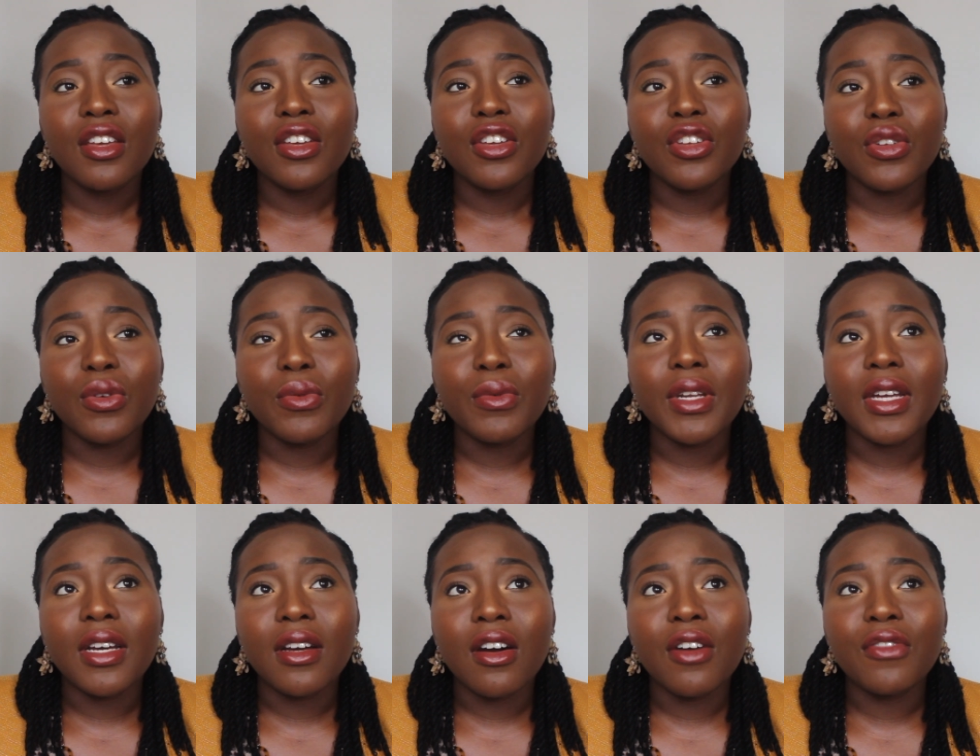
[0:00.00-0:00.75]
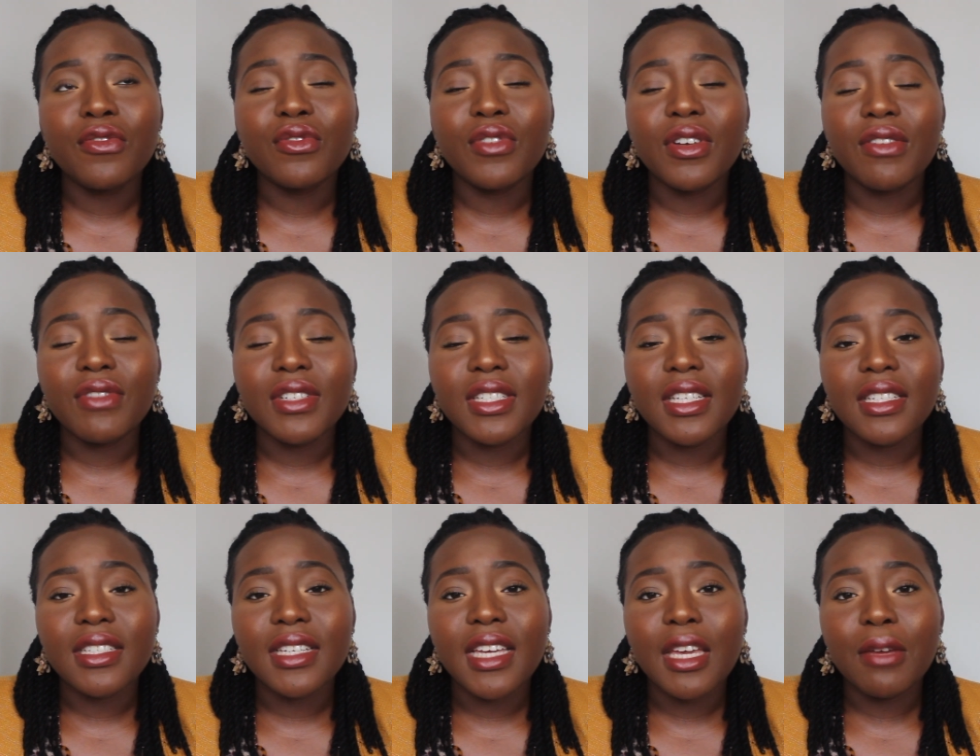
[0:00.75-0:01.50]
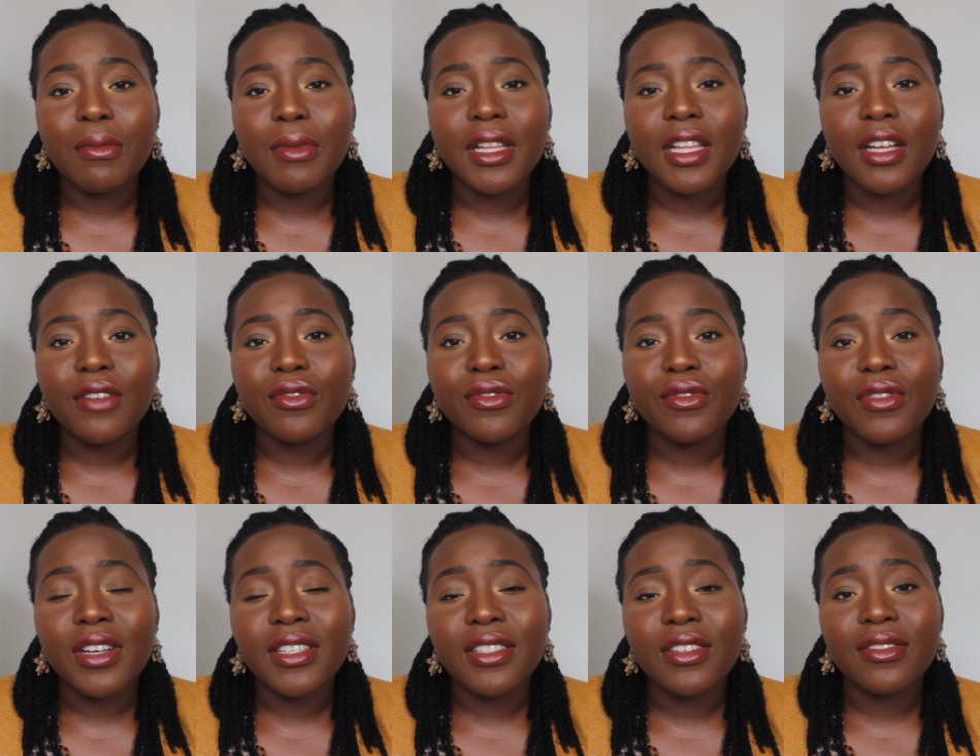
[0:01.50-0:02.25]
you know, after I rededicated my life to
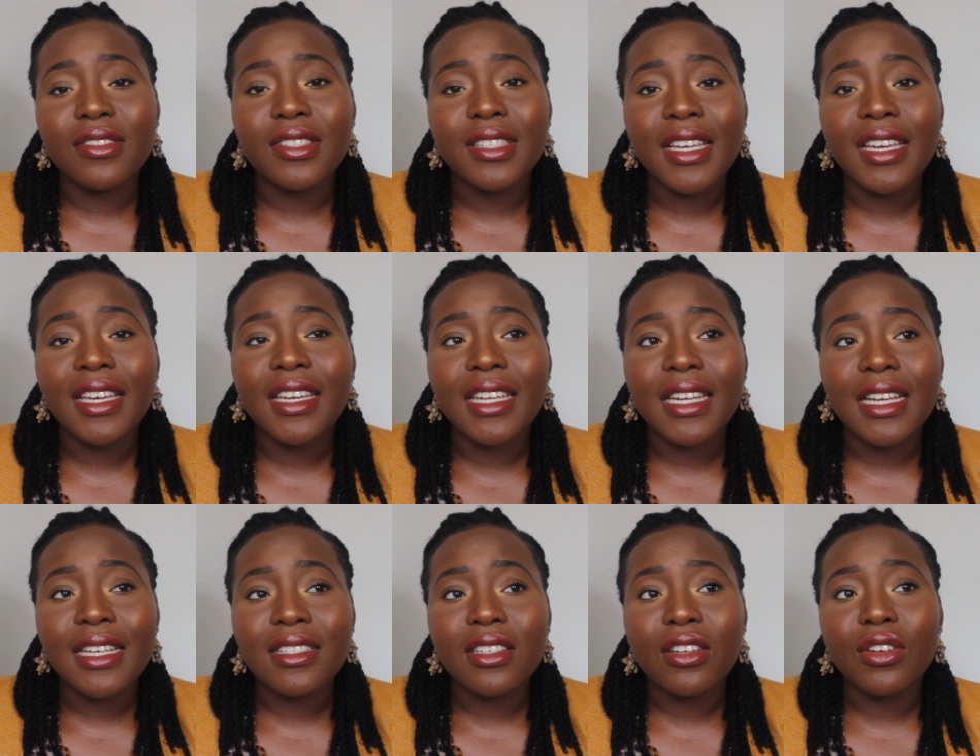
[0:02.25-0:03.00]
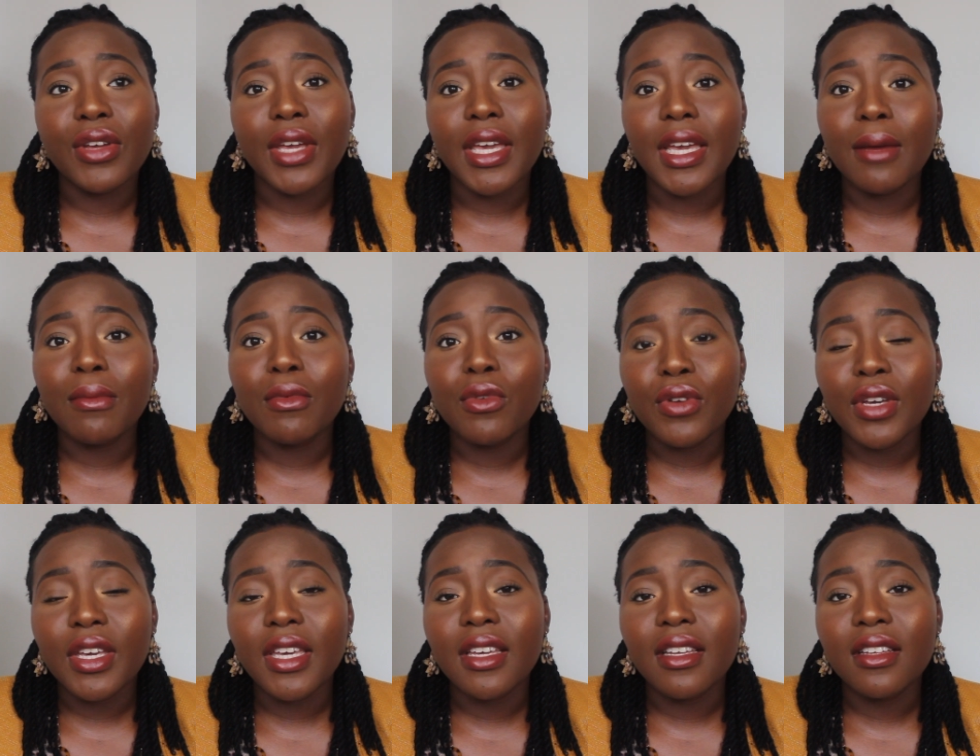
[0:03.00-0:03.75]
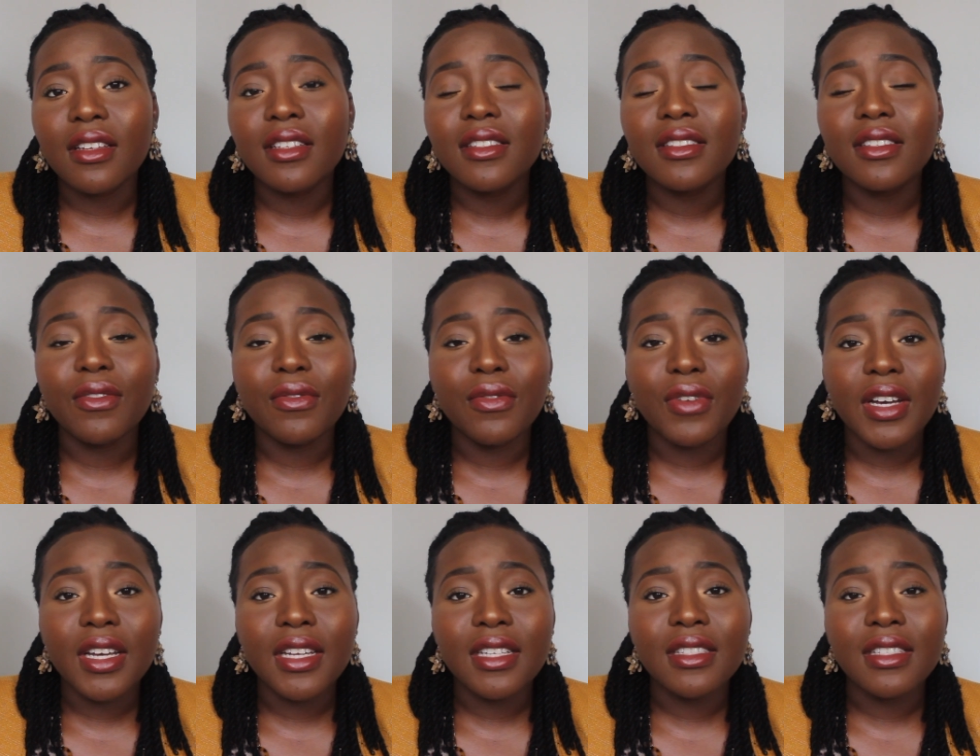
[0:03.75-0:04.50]
Christ, I was dating as a, okay, I'm looking to
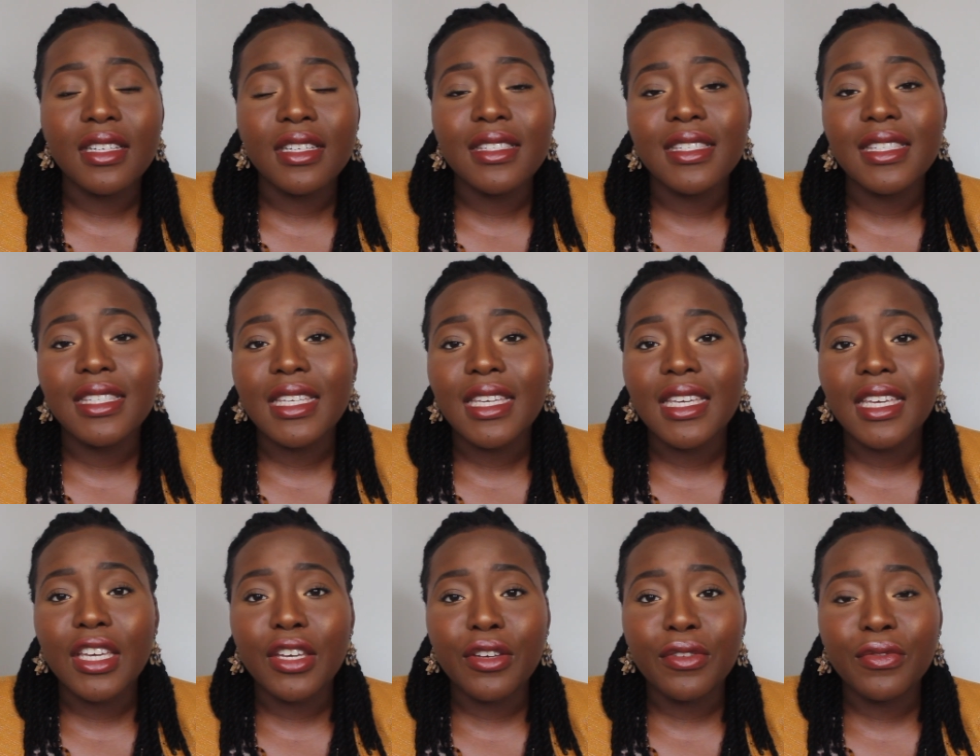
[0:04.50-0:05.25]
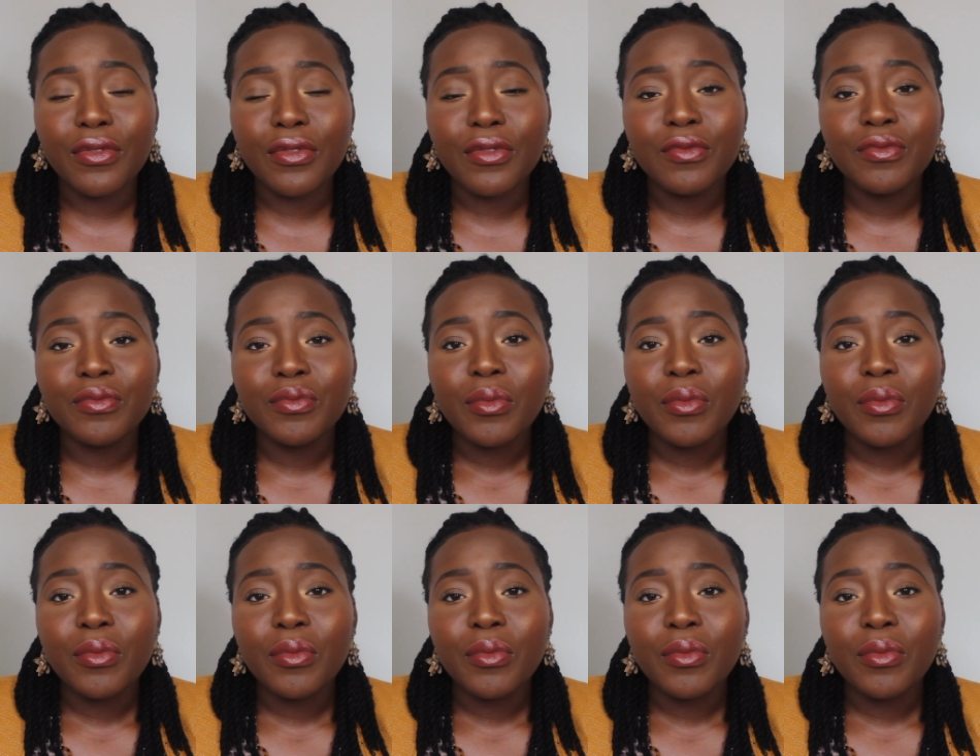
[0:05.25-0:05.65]
find and see if